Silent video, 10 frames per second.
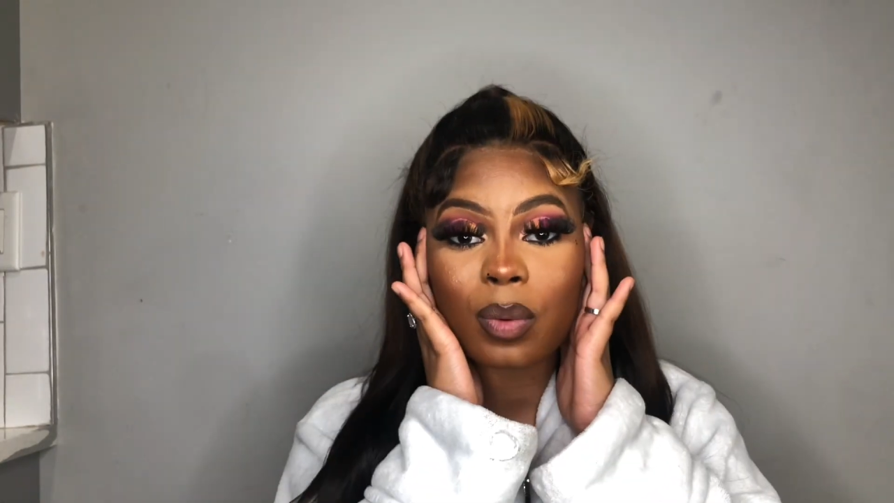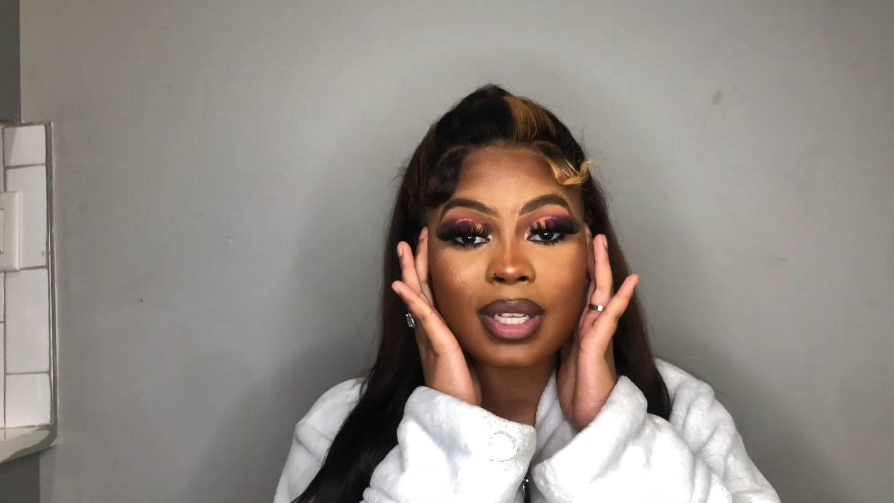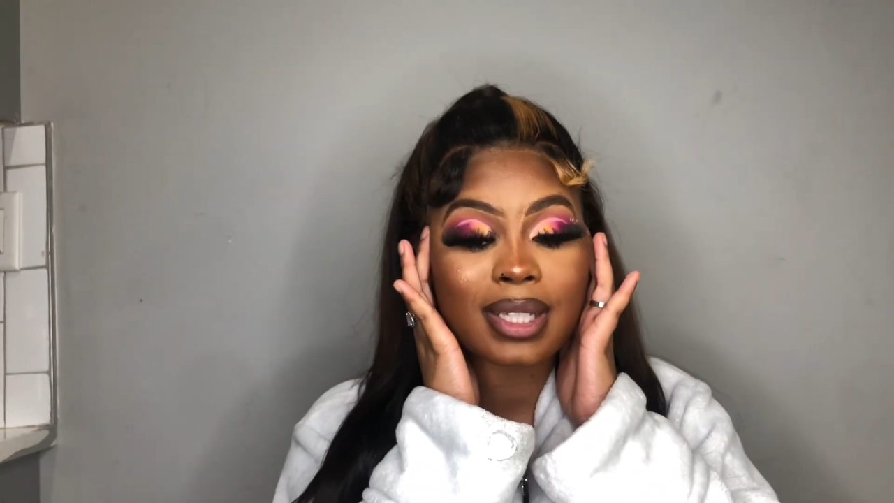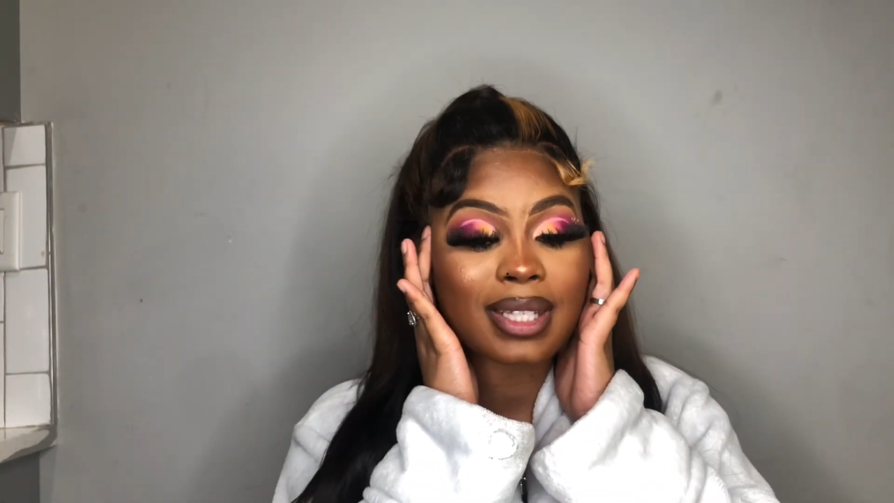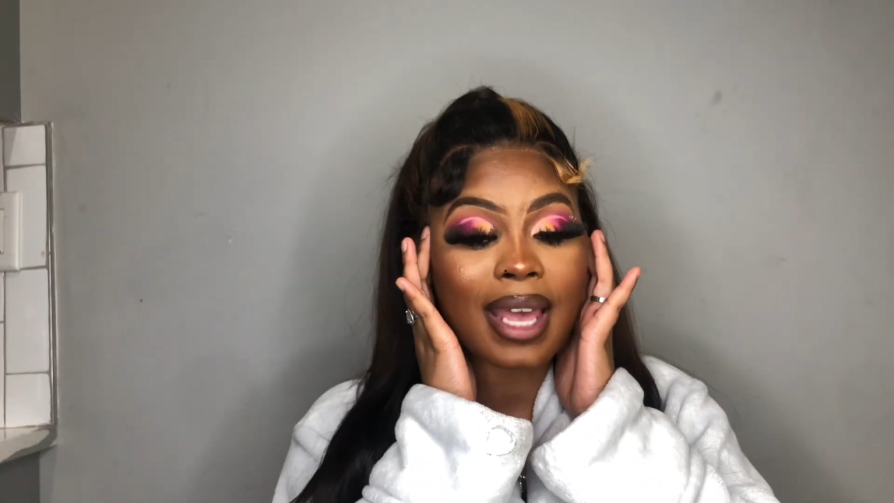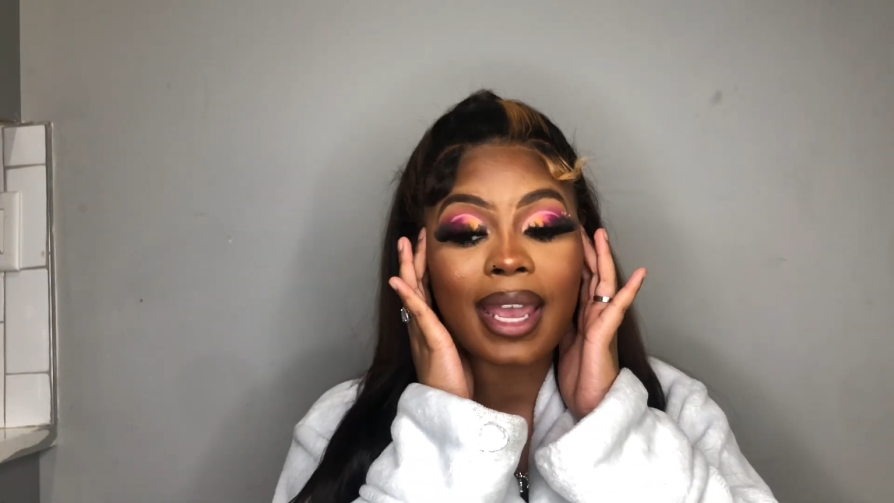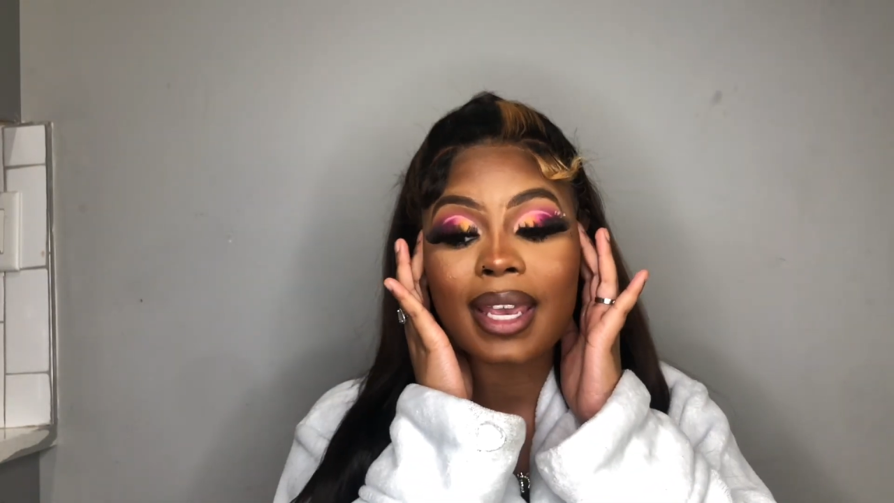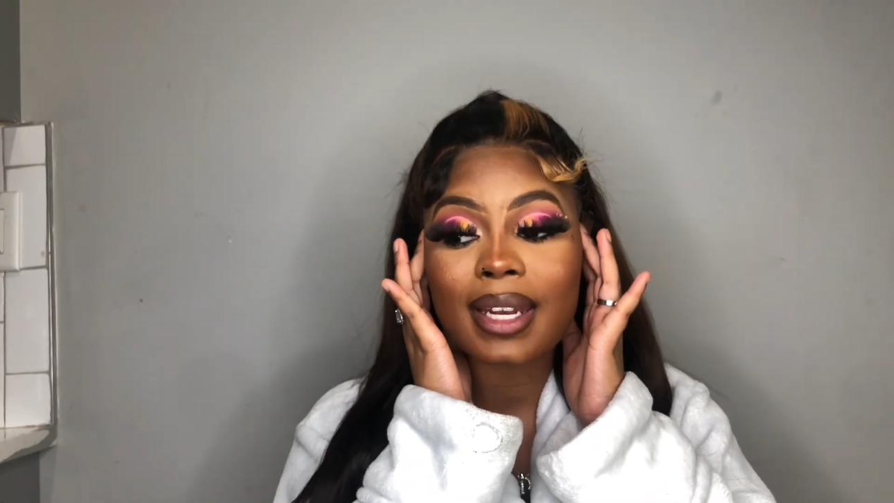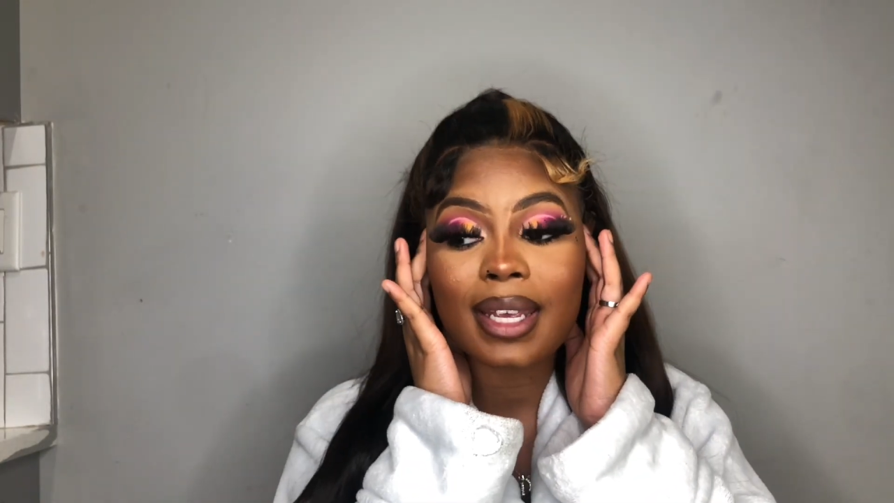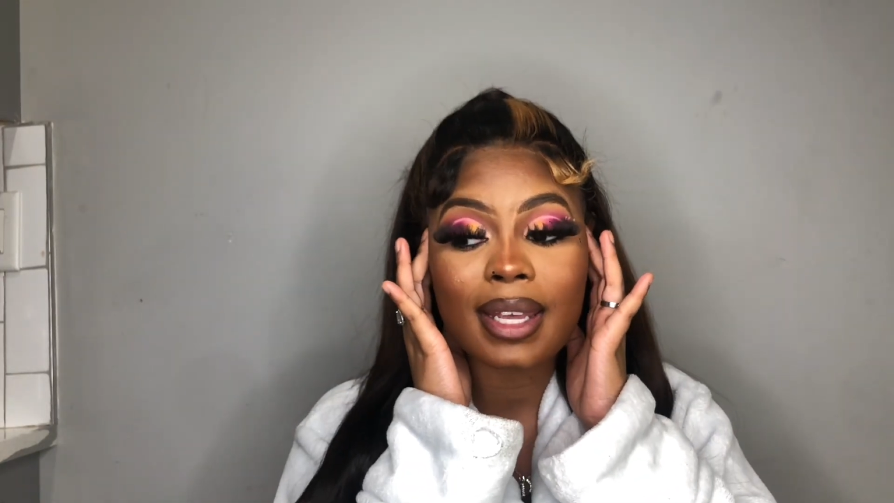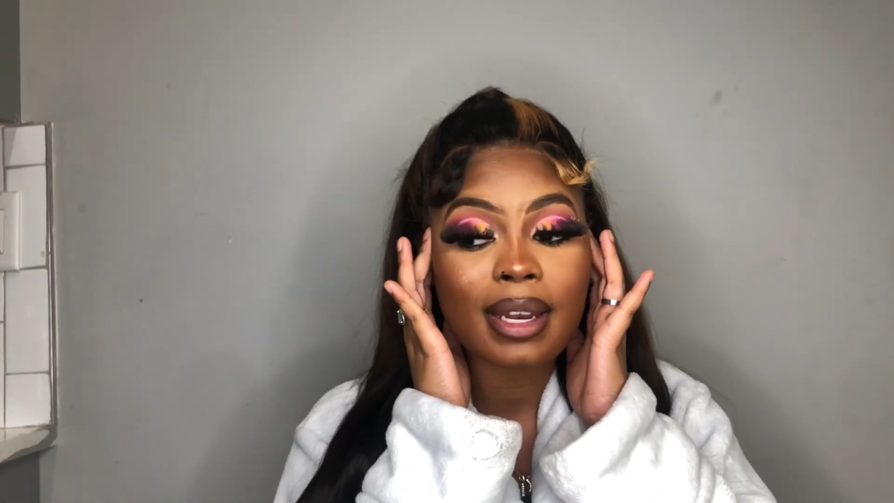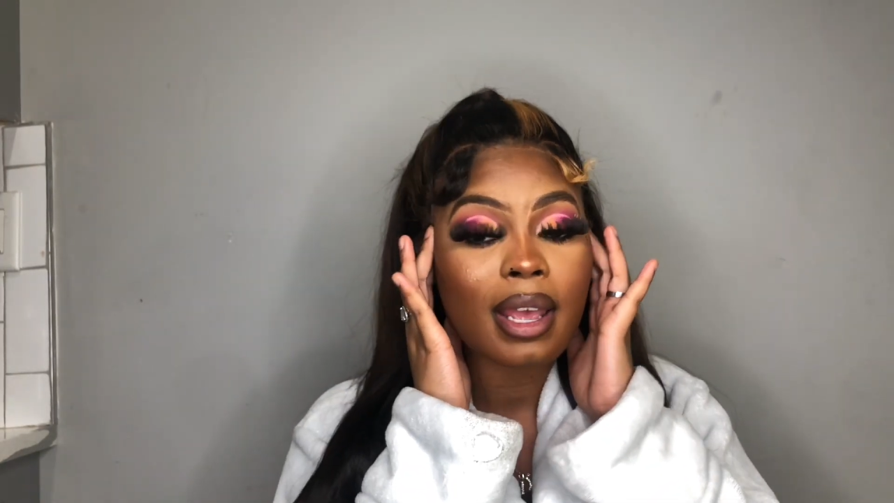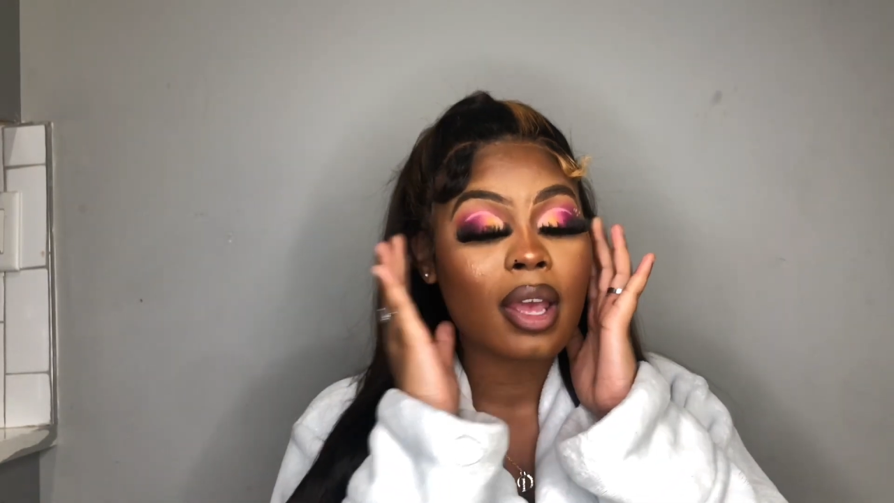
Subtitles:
with saying it.